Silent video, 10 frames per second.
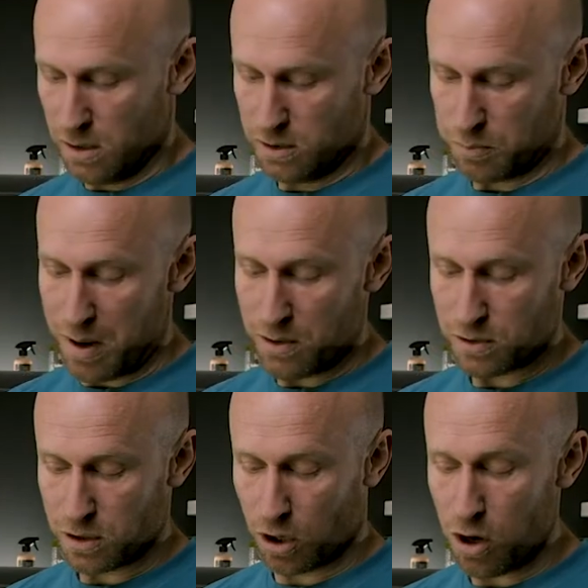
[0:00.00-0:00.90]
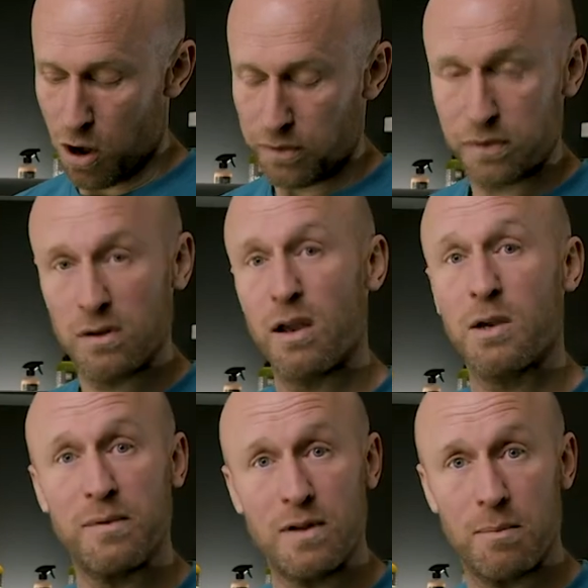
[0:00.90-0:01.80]
Spray onto the cloth like
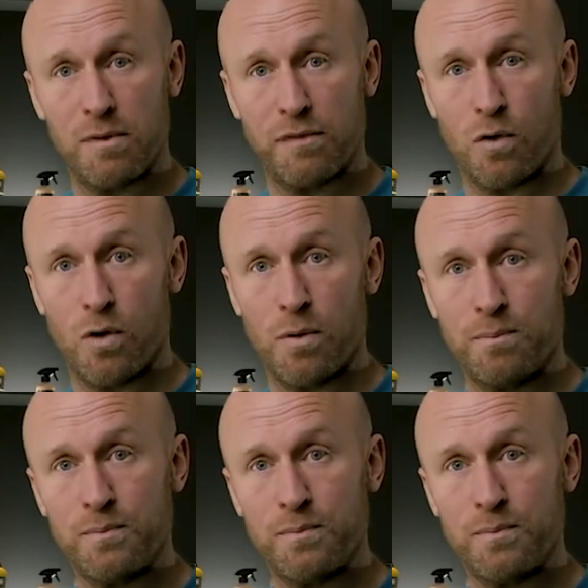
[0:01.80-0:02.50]
we've done before.